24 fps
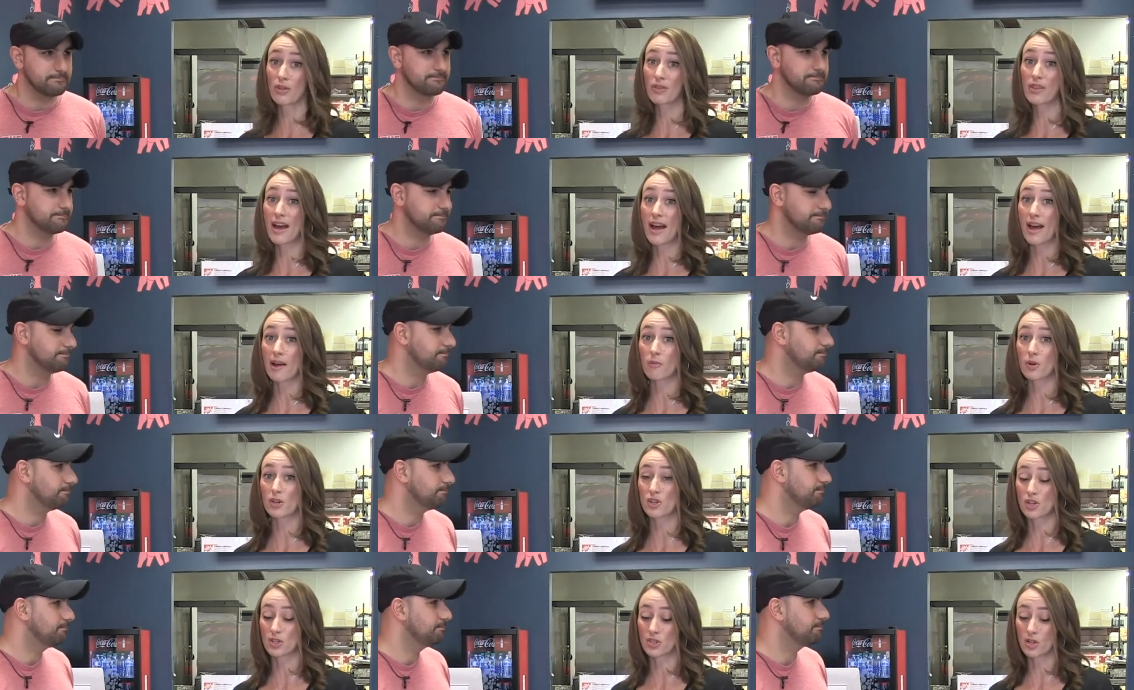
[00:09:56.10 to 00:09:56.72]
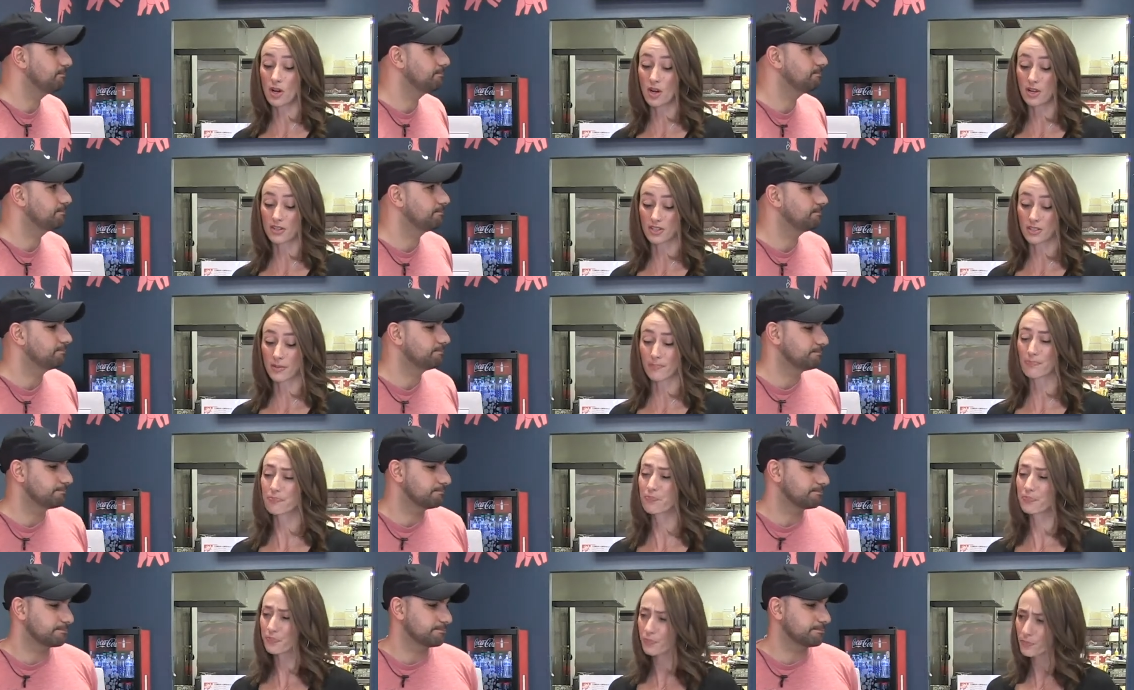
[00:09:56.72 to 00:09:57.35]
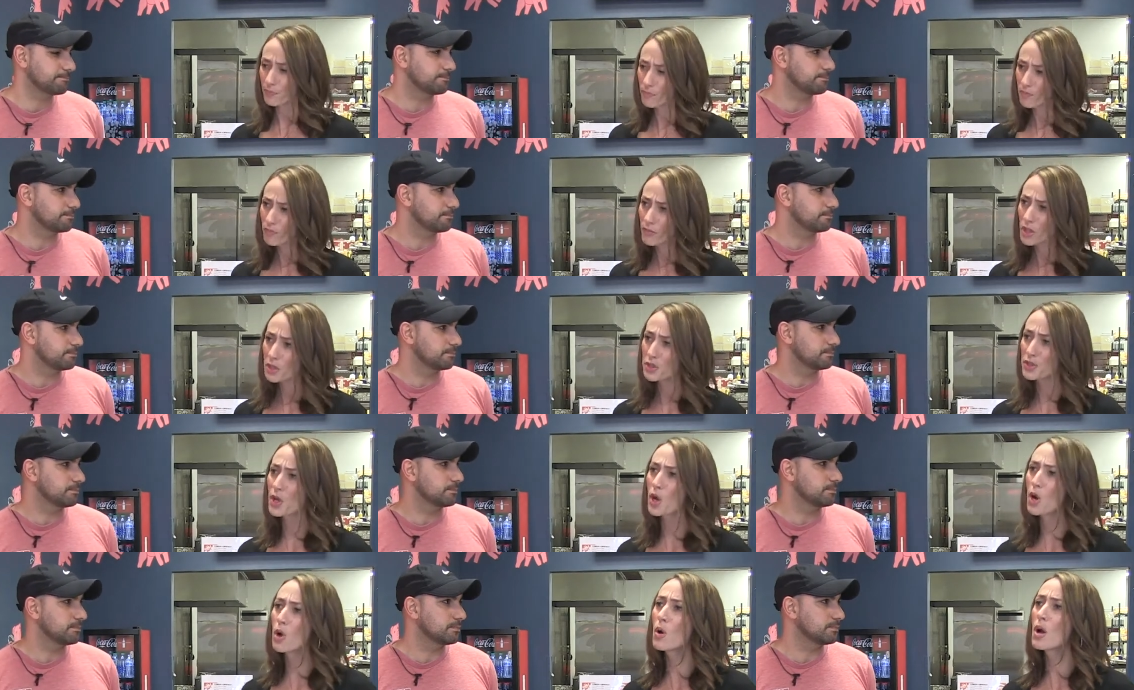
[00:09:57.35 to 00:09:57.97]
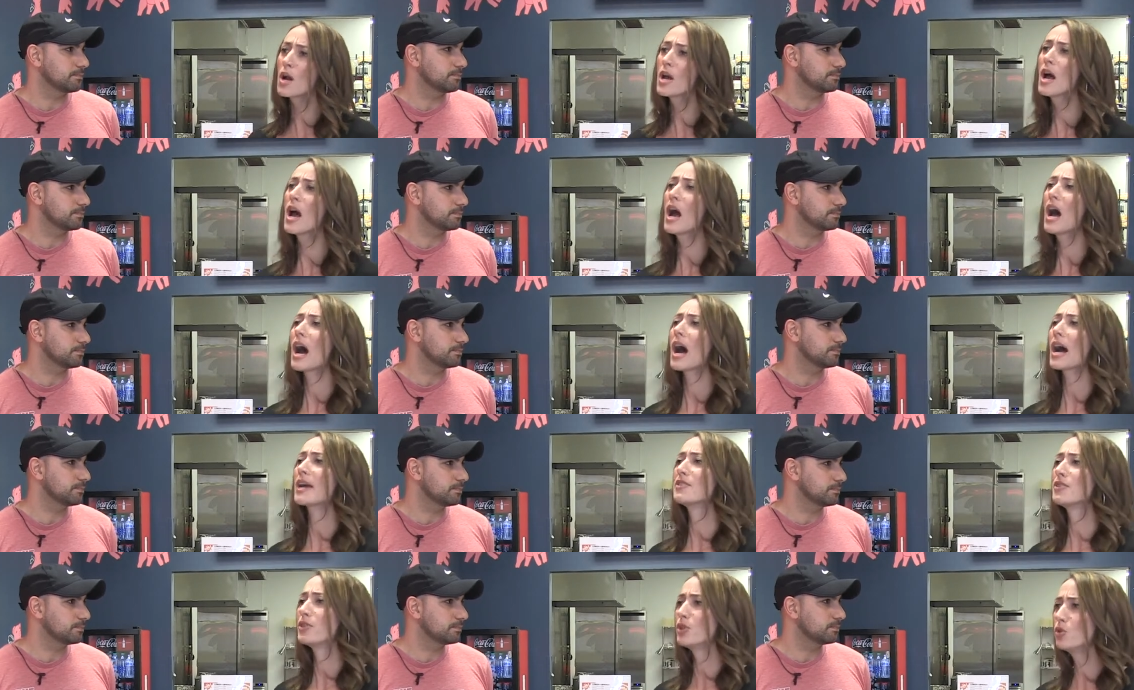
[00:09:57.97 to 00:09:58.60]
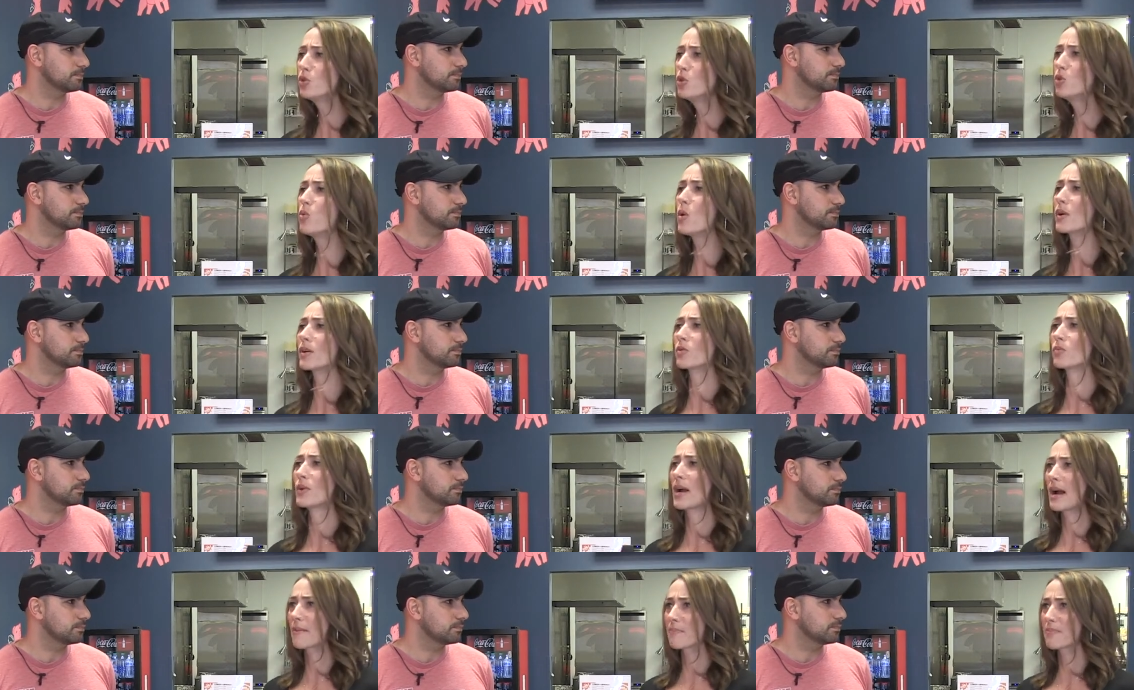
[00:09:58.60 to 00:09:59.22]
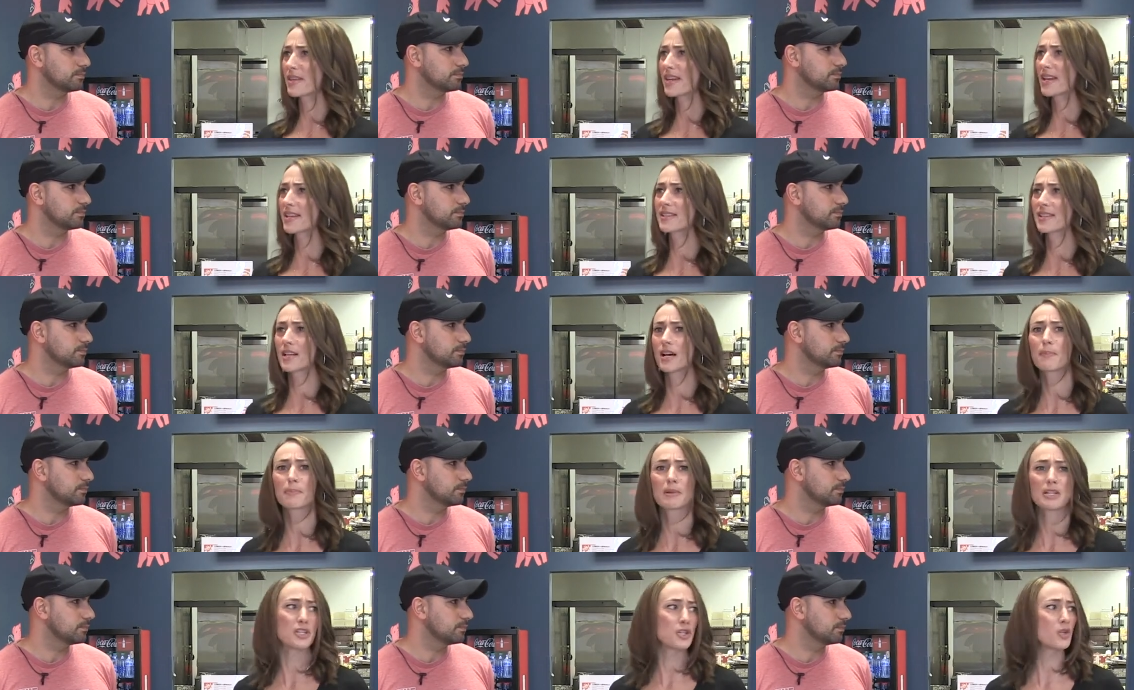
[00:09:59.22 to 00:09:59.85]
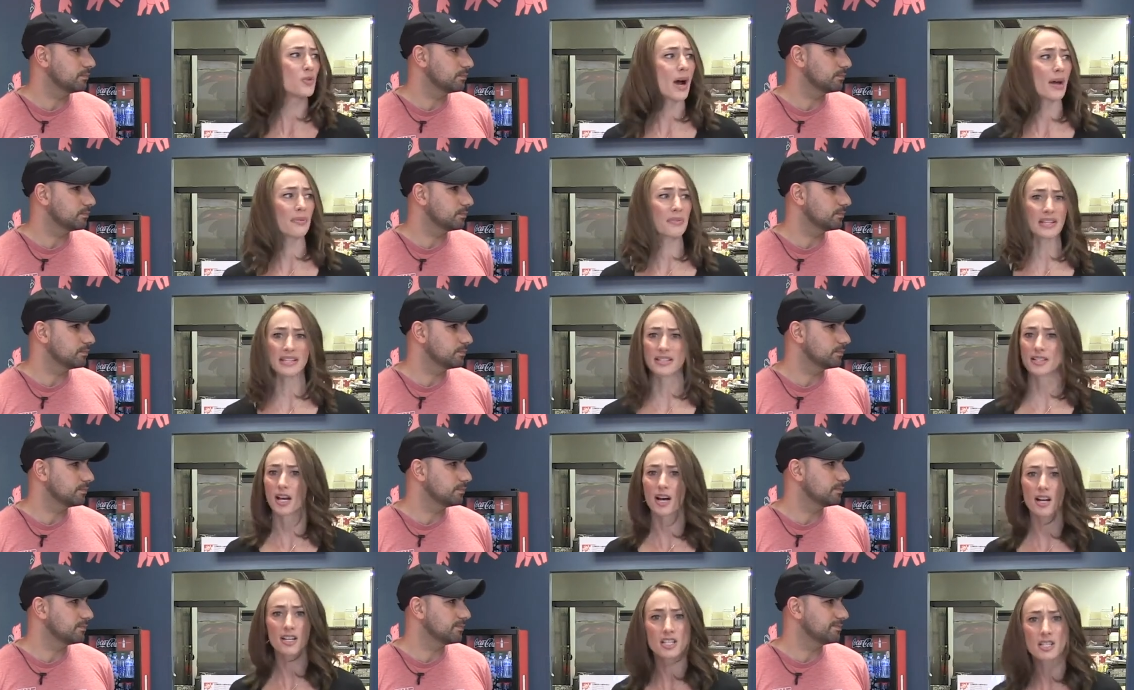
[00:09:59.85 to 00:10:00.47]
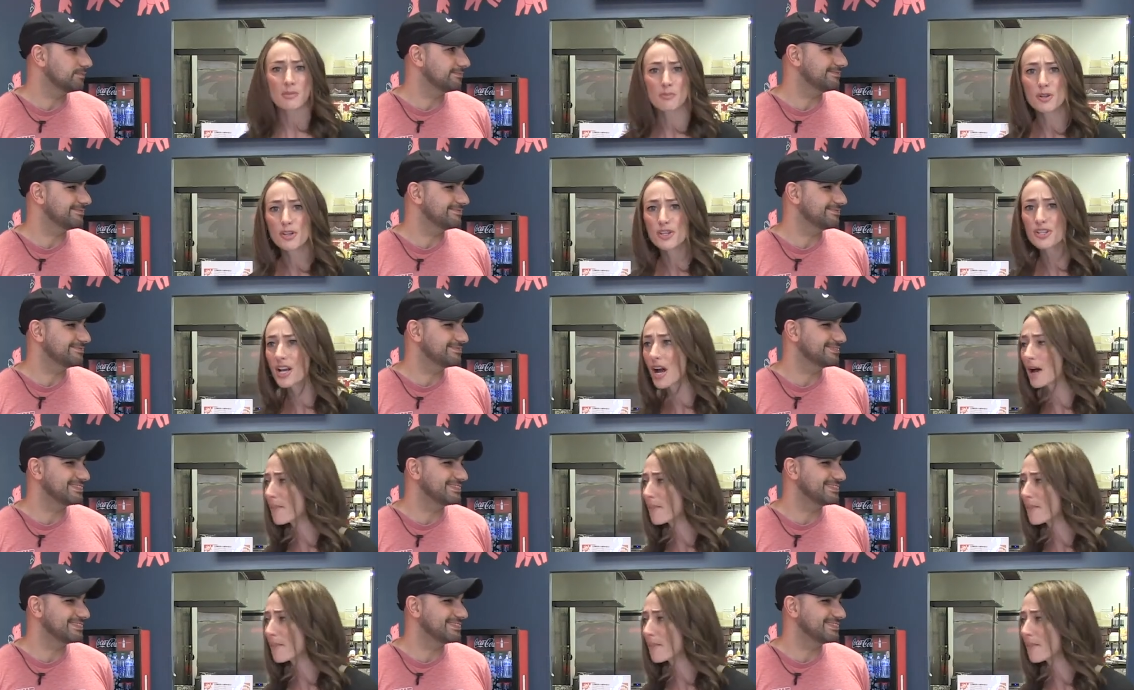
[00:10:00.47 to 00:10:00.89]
Speaker 1: with that, which is awesome. So I do want to wrap things up because you got these customers